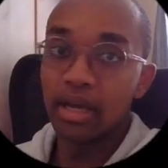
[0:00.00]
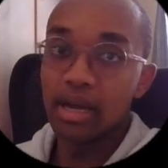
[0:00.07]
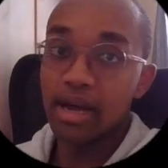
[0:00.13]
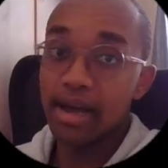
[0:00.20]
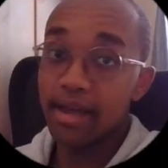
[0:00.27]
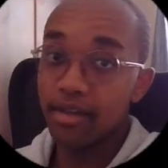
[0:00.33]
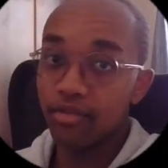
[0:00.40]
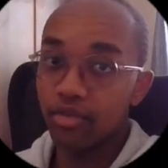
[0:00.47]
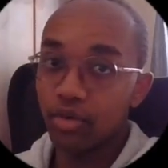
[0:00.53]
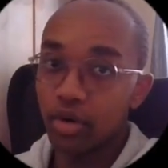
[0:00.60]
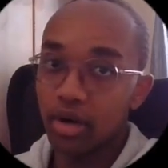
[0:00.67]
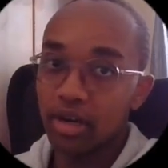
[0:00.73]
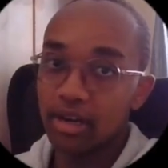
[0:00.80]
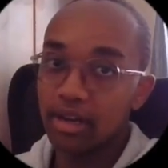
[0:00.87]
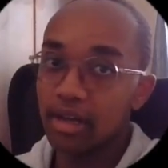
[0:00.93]
Hi
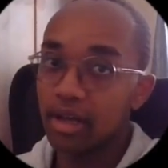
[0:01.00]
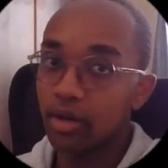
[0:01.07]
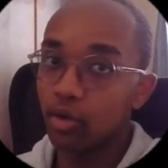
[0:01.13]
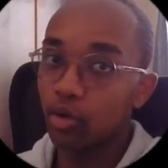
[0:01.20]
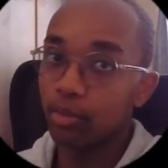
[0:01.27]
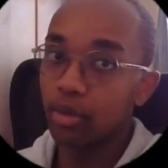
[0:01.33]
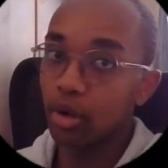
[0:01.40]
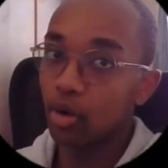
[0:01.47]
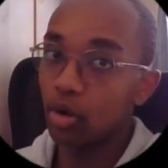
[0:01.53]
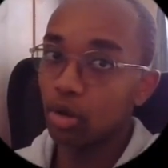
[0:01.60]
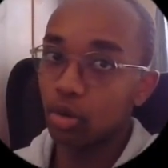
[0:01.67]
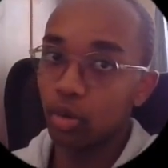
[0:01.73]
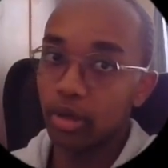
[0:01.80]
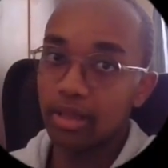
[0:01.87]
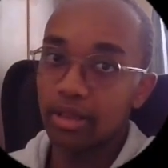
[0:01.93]
everyone, I hope you're all
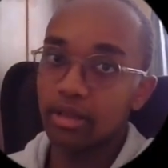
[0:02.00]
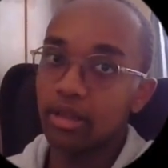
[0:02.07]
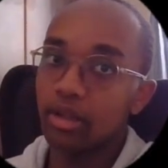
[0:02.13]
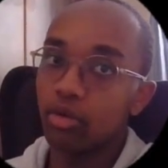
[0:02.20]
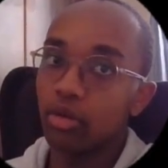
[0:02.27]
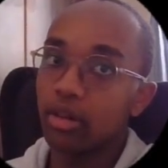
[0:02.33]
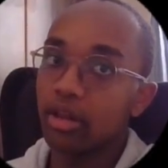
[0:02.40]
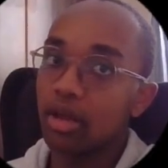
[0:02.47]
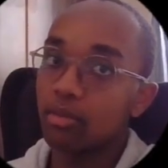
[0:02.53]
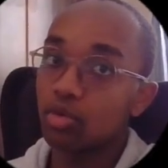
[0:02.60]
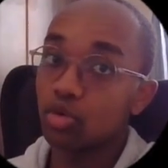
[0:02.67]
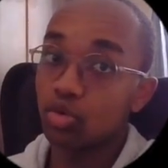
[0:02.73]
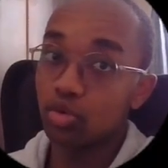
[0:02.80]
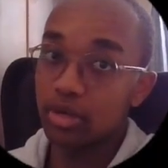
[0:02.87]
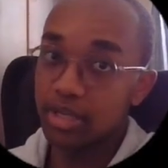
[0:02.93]
well and welcome
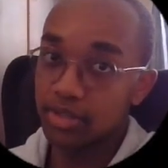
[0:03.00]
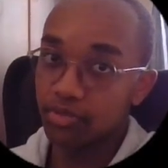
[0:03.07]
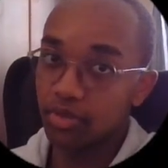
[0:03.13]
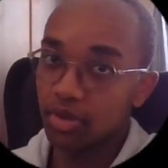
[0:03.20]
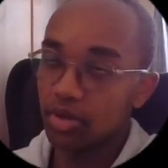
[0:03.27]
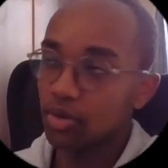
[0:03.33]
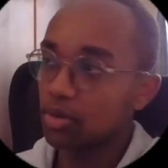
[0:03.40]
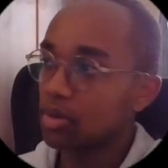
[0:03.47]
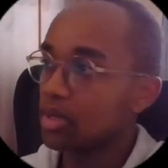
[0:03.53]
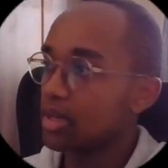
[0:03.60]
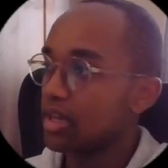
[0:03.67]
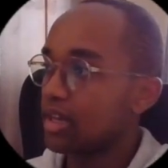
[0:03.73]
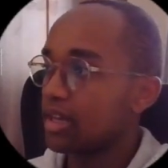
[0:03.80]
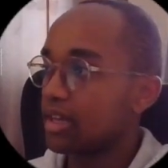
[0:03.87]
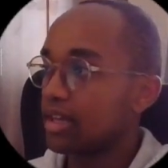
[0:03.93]
to today's video.
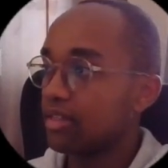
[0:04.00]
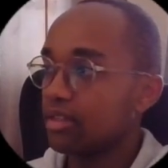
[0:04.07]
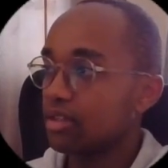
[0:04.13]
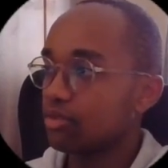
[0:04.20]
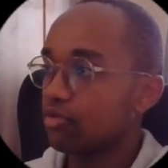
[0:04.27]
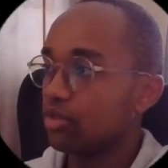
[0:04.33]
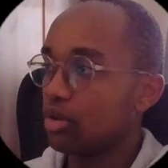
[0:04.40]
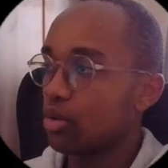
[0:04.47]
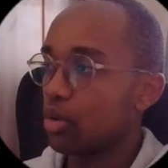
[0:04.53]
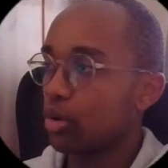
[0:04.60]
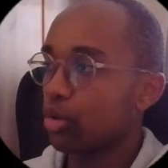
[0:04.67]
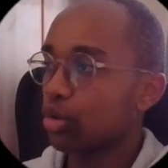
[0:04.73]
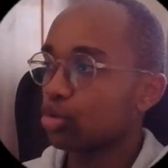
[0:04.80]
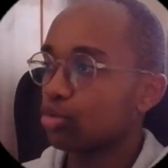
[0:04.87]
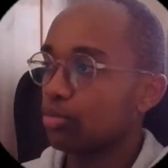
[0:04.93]
In this video we are
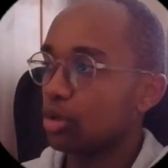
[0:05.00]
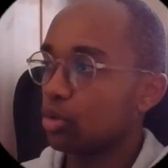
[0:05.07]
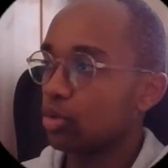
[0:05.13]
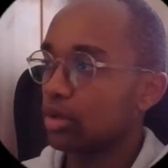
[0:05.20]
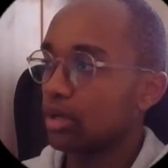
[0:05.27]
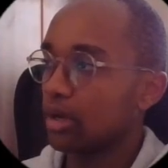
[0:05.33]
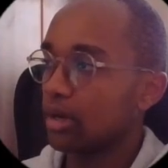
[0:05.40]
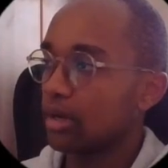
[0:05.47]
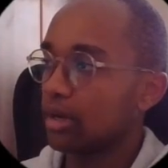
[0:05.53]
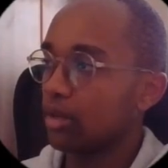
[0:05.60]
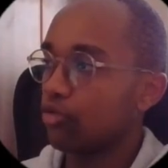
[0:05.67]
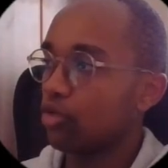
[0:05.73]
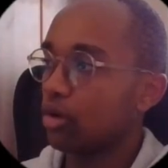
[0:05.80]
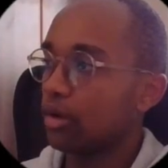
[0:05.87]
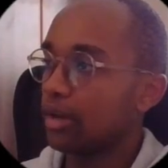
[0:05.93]
going to be looking at
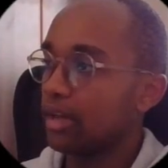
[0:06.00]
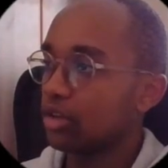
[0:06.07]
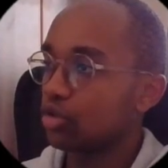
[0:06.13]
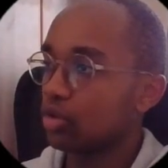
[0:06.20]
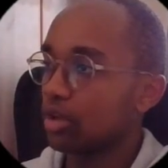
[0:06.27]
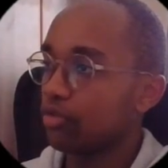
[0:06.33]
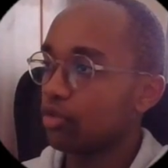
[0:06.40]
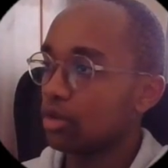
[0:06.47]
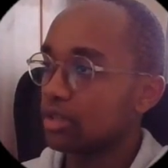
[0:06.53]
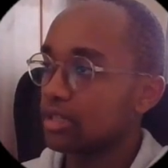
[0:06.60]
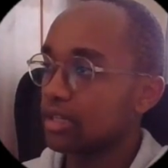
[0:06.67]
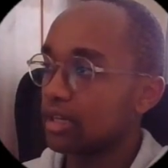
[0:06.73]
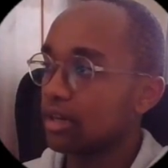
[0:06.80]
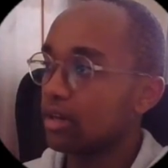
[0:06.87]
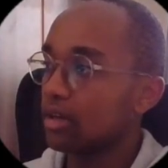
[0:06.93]
level 9 to level
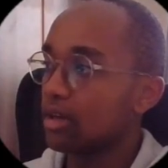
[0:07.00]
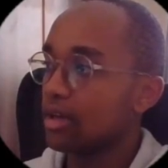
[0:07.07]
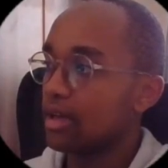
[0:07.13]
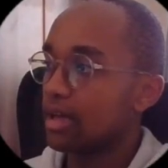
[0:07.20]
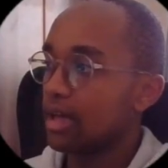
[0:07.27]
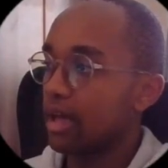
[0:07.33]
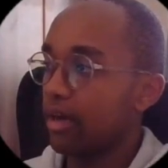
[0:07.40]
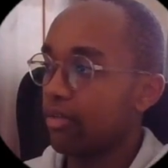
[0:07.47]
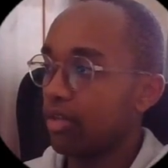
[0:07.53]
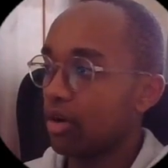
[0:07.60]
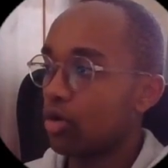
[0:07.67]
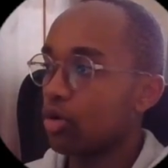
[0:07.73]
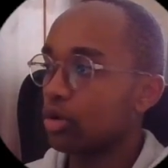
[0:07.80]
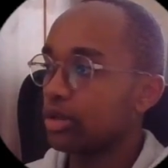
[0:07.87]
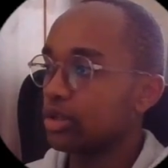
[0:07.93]
10, and the
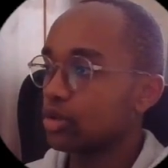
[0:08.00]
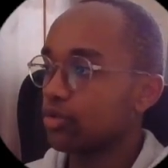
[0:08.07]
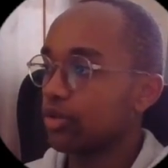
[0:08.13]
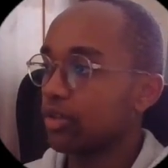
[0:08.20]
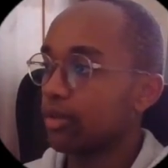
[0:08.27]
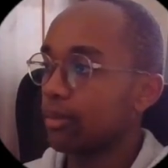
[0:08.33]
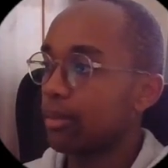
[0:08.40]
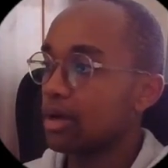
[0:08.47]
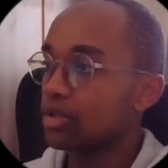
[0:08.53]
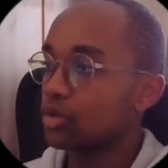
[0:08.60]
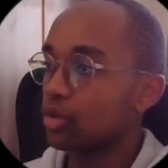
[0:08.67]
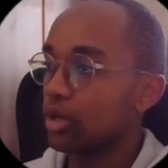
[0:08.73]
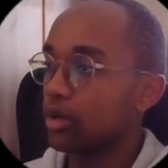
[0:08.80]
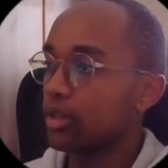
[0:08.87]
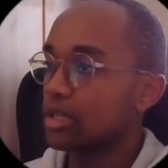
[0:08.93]
goal is to find the
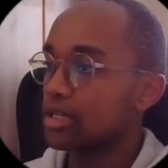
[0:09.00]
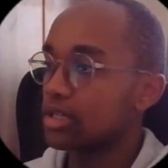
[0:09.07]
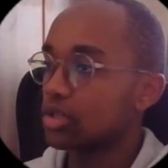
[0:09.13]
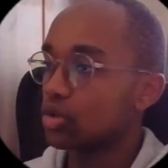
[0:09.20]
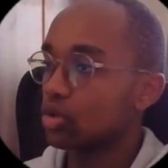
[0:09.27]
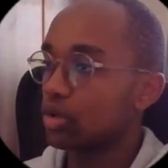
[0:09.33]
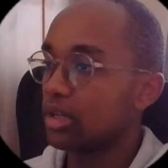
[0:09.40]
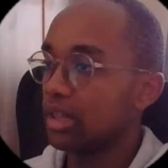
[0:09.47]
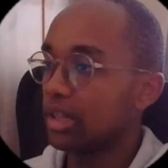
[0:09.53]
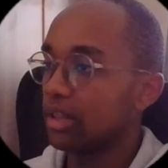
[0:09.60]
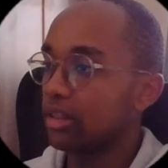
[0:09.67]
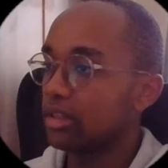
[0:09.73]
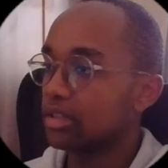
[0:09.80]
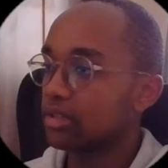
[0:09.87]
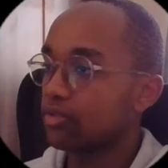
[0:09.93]
password that is stored in
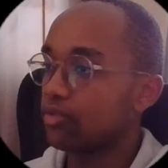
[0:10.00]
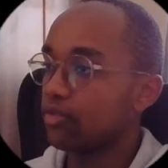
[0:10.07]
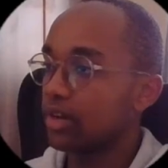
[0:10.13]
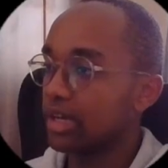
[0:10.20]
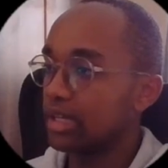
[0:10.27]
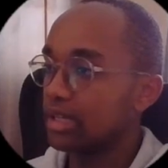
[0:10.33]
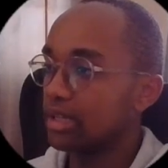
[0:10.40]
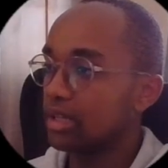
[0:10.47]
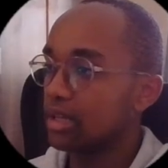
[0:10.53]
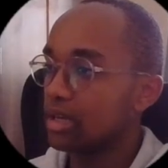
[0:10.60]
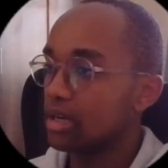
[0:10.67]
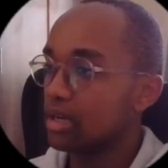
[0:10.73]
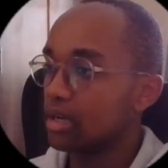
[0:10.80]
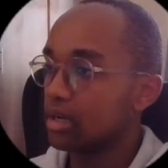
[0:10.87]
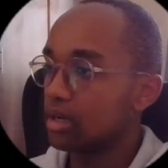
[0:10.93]
this file
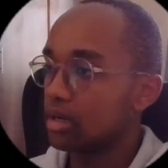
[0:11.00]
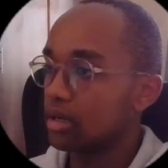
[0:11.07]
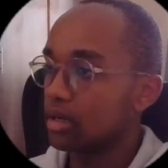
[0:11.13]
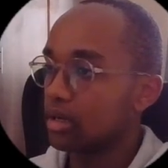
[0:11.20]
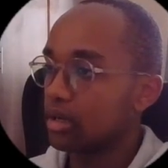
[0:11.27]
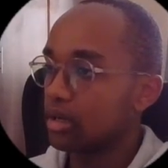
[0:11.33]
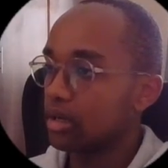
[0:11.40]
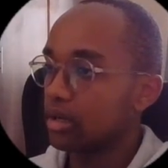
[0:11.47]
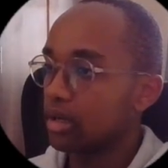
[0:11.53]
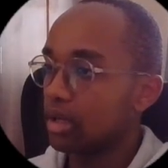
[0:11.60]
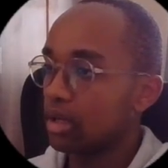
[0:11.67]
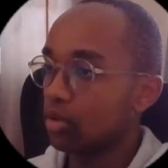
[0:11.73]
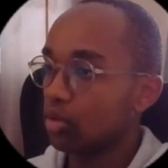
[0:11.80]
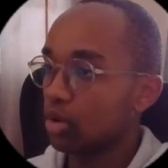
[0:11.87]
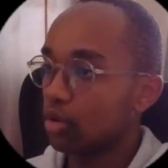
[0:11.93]

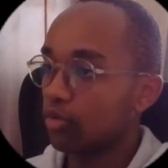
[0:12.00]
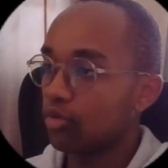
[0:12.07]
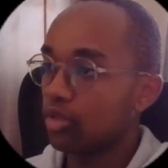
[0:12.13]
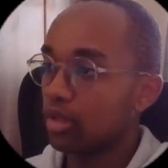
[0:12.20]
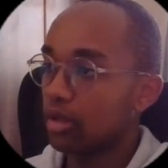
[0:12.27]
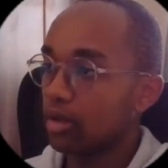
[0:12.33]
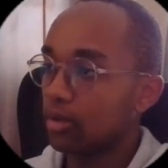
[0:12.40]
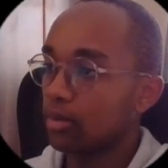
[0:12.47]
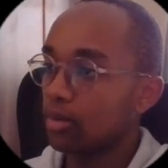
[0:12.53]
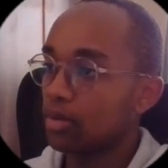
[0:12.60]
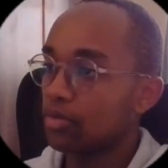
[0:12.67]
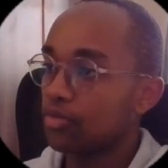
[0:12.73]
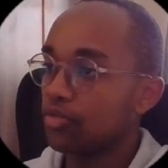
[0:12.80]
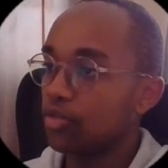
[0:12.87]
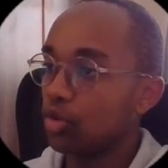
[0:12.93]
in one of the
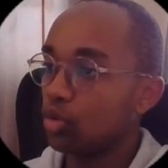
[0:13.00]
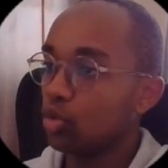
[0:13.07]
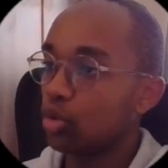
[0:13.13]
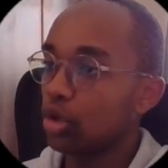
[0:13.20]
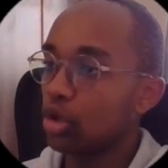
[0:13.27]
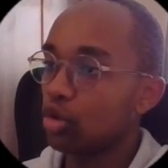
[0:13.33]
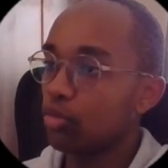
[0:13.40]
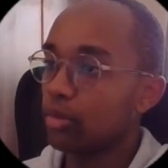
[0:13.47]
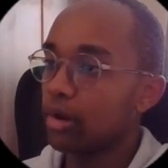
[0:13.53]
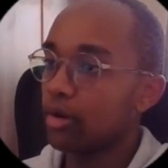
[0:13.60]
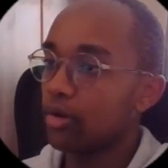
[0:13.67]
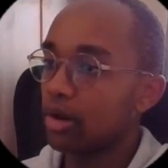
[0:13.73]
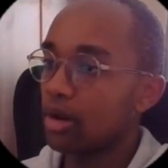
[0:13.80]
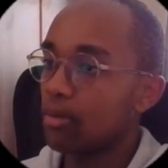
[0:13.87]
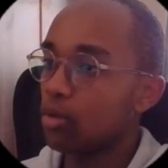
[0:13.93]
few human
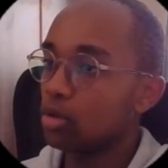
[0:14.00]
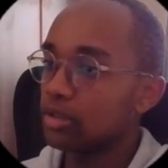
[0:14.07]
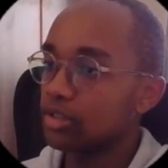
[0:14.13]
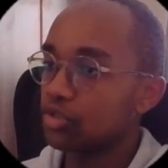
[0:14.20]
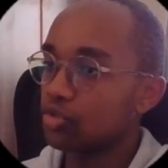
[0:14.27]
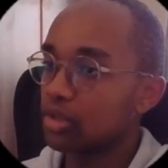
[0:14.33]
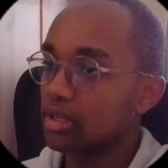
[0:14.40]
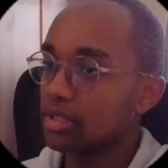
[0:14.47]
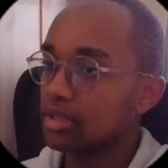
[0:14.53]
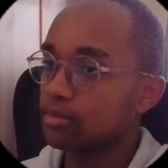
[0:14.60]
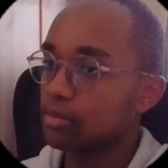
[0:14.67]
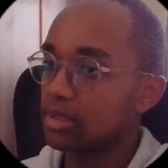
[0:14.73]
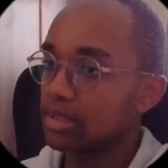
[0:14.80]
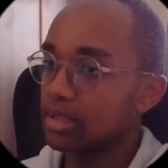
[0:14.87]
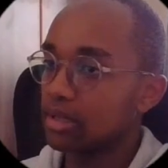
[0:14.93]
readable strings
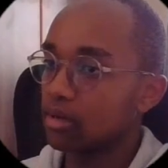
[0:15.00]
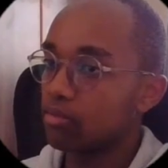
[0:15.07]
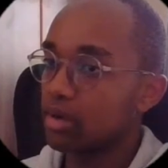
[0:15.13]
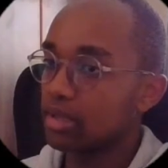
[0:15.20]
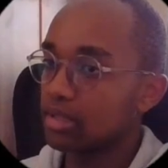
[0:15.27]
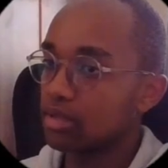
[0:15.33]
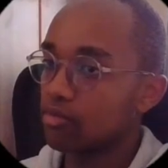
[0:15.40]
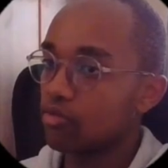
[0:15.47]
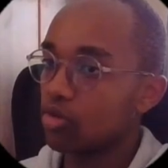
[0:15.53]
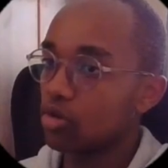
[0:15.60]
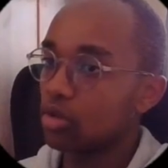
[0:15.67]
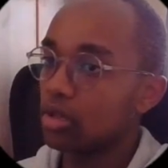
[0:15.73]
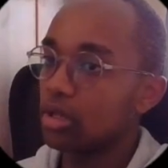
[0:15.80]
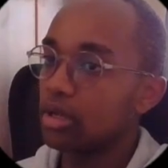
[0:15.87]
preceded by several